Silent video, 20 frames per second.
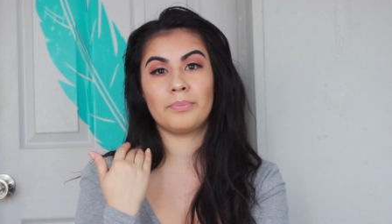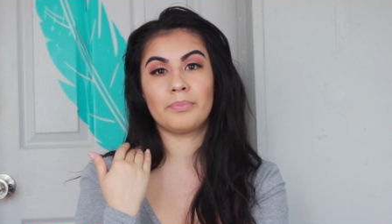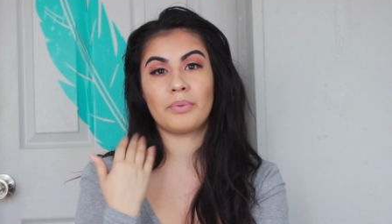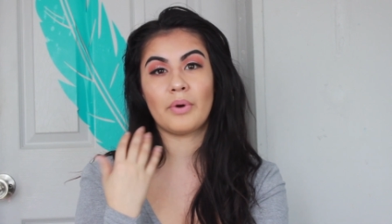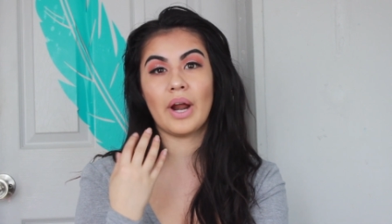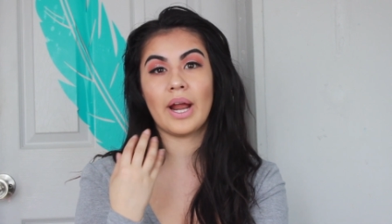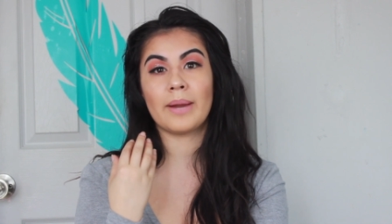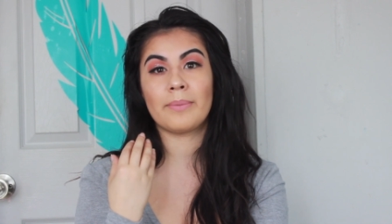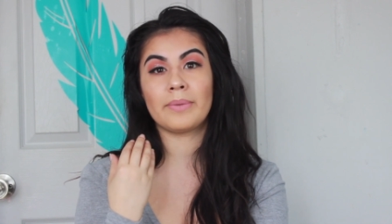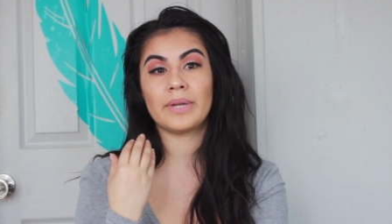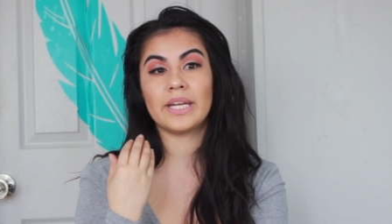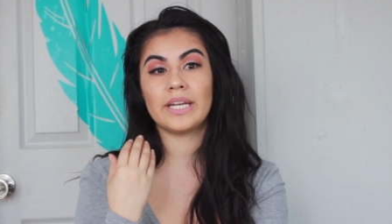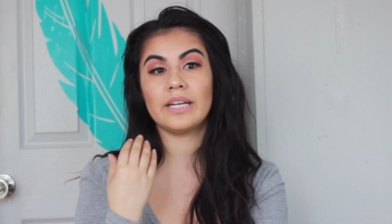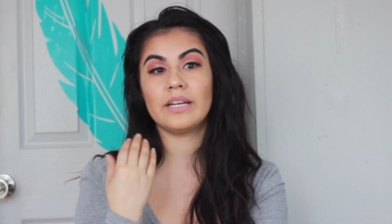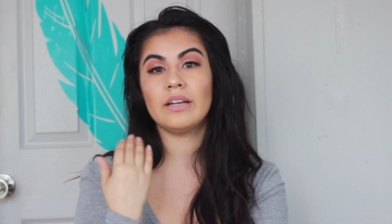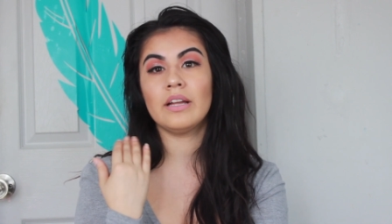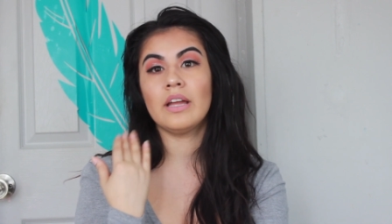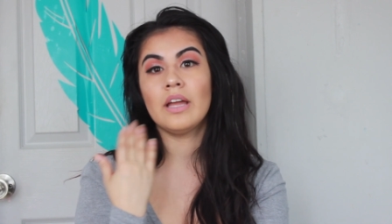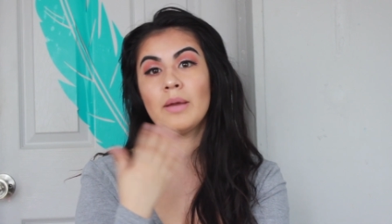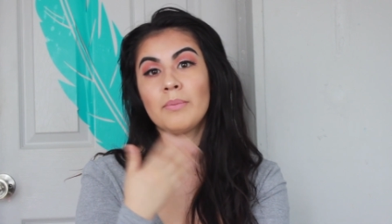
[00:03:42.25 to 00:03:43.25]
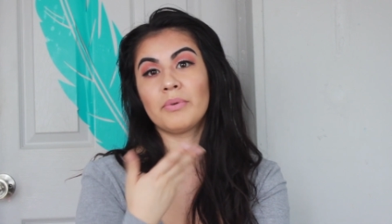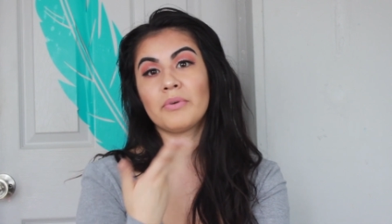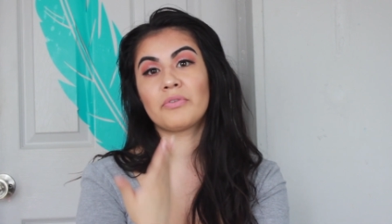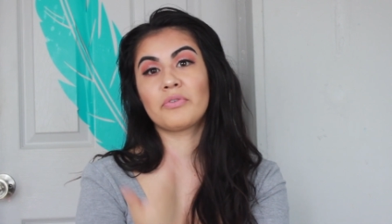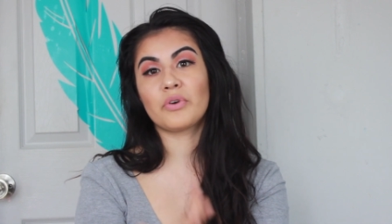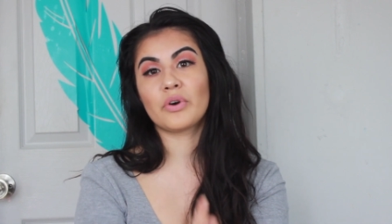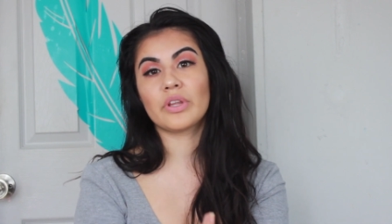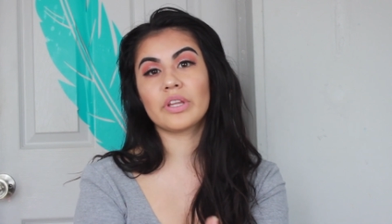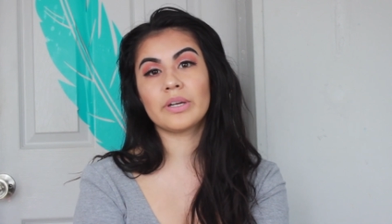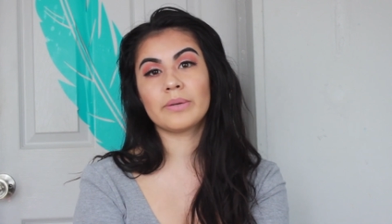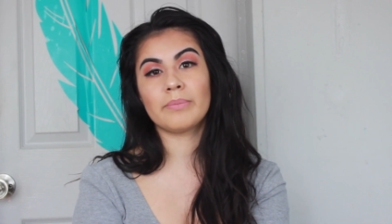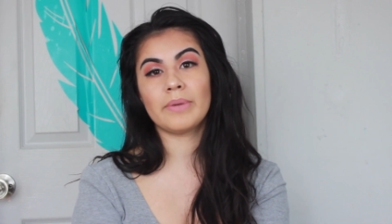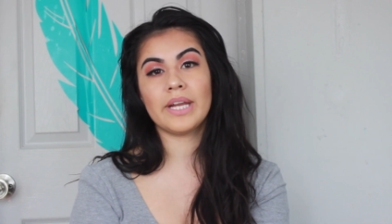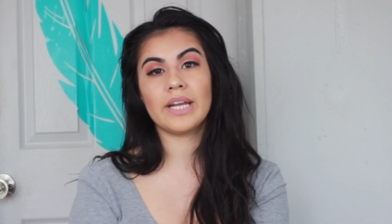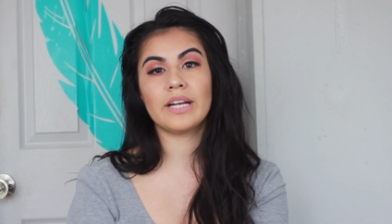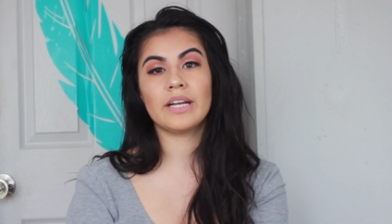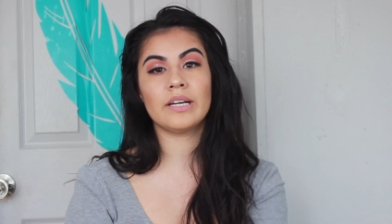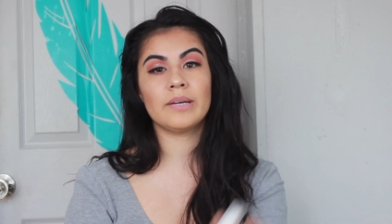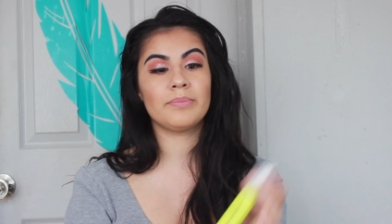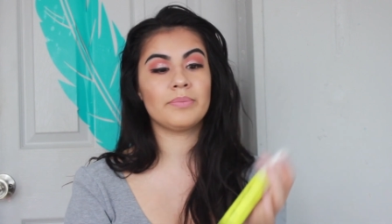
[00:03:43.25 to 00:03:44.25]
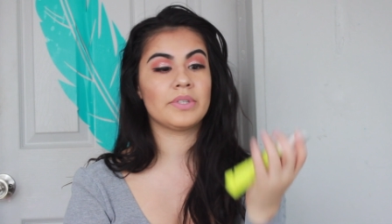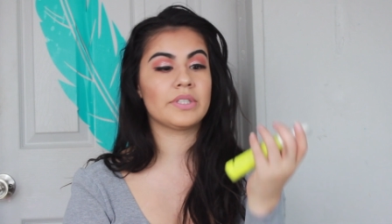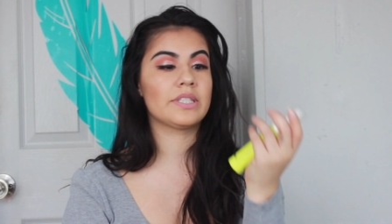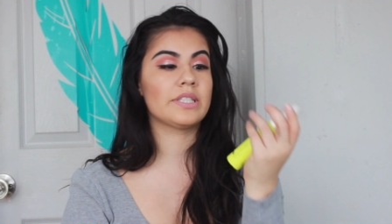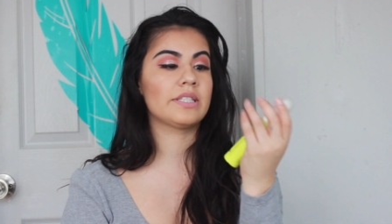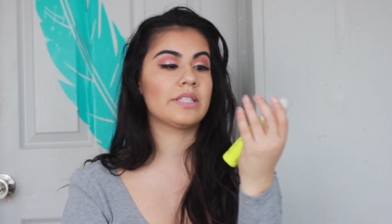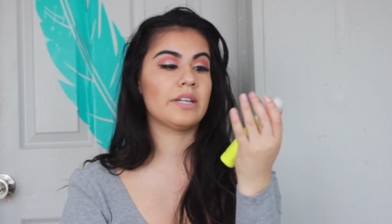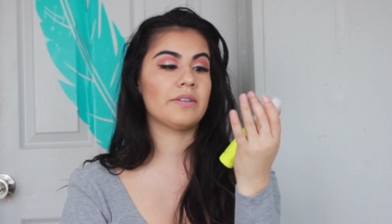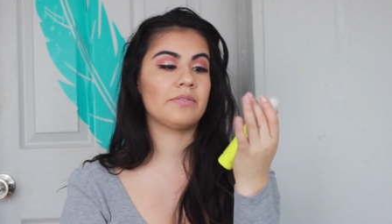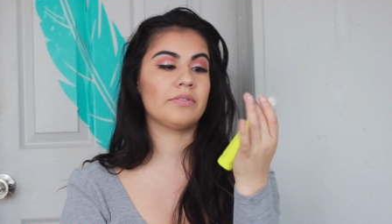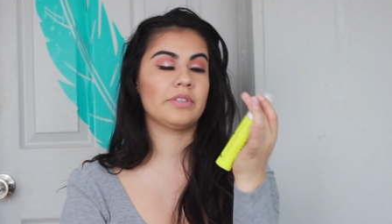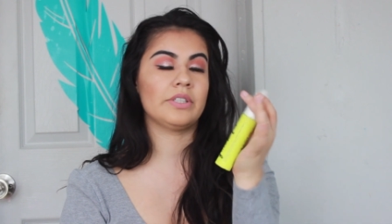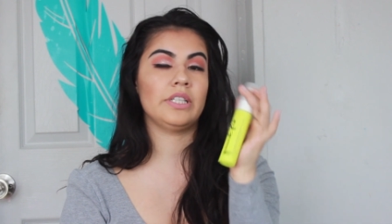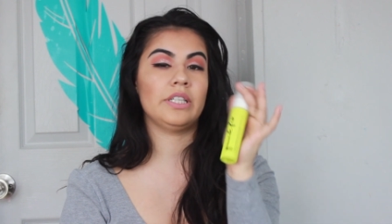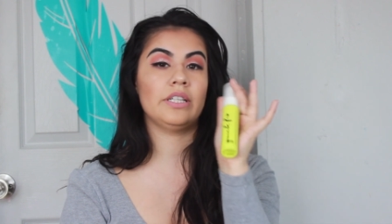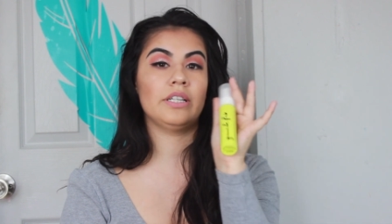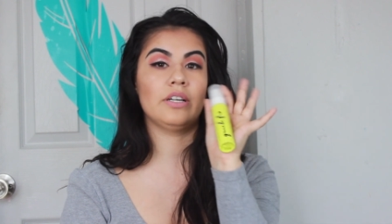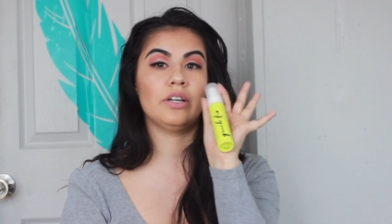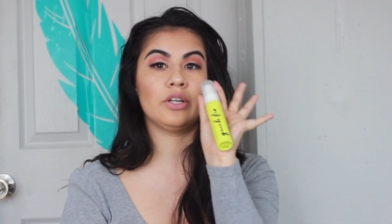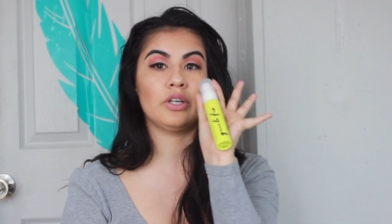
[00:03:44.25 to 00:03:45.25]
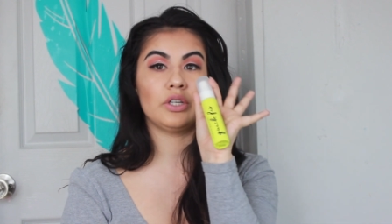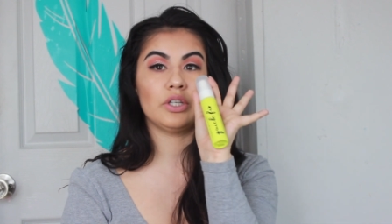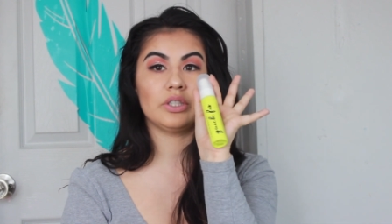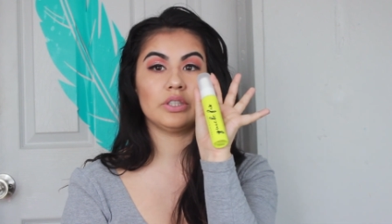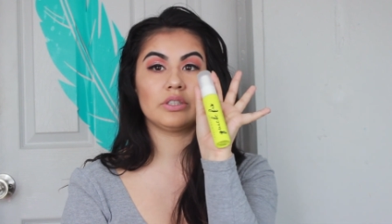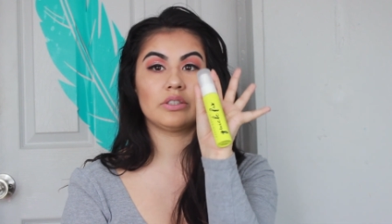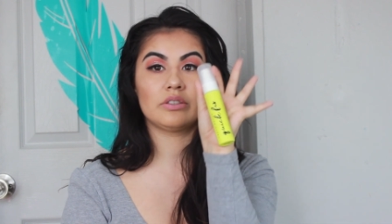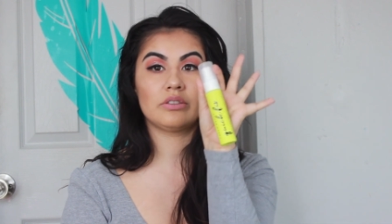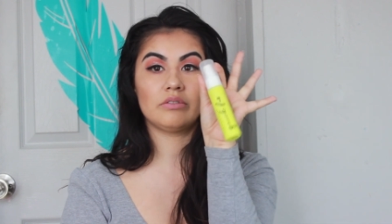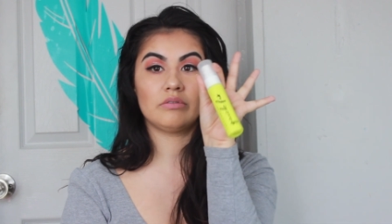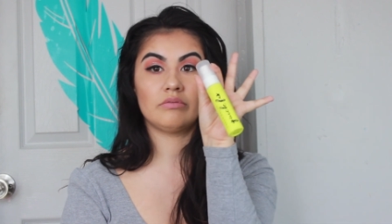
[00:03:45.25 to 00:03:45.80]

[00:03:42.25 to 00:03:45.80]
priming before their makeup. This is definitely a good